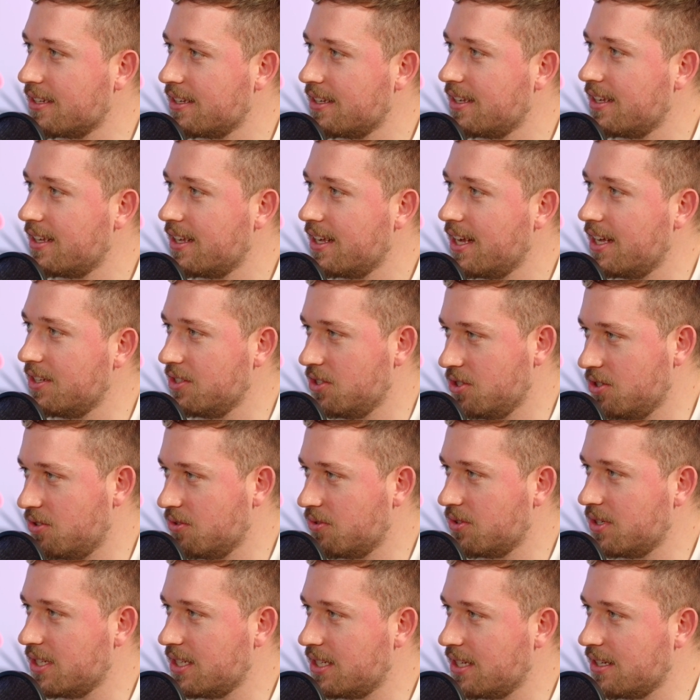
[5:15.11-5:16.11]
Yeah, and you'd
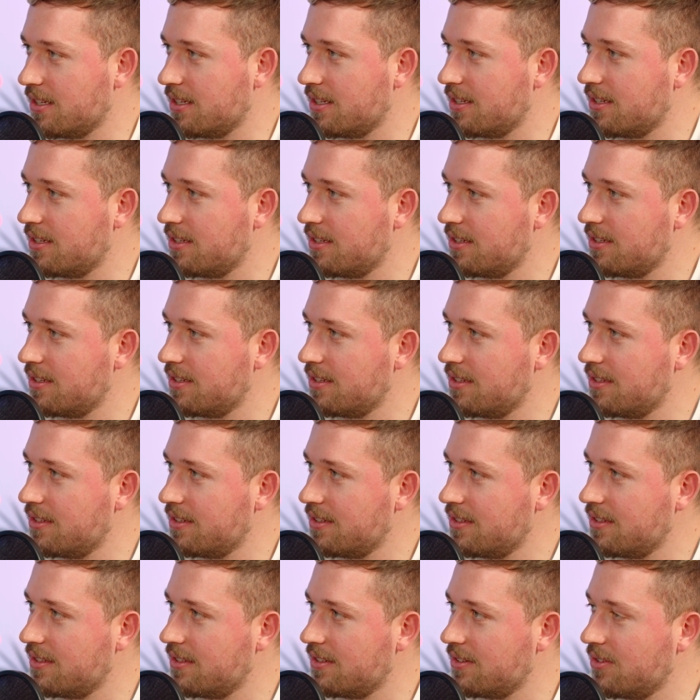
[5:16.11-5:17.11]
already finished
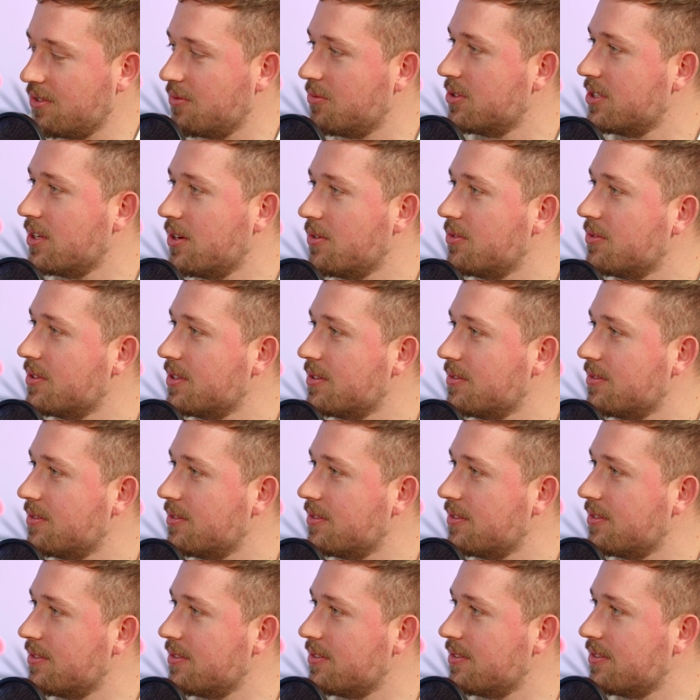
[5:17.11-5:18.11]
five with thousand
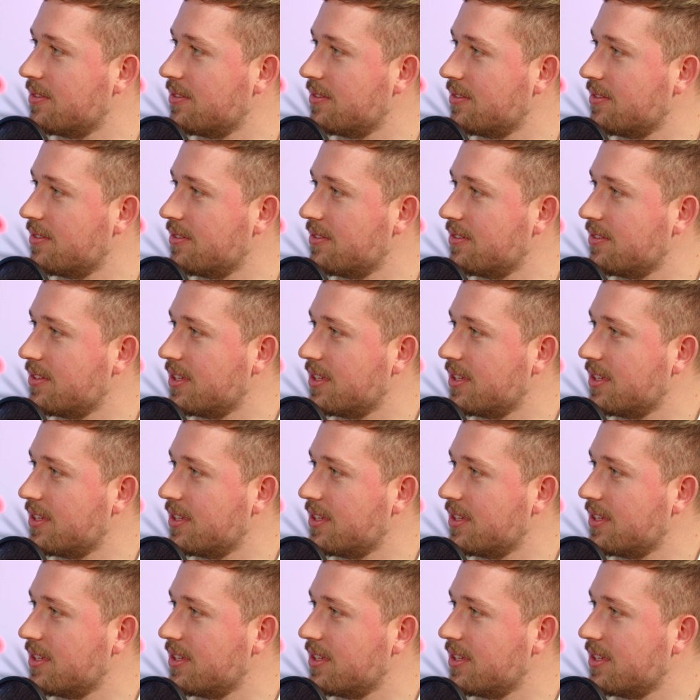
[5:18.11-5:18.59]
steps at half seven.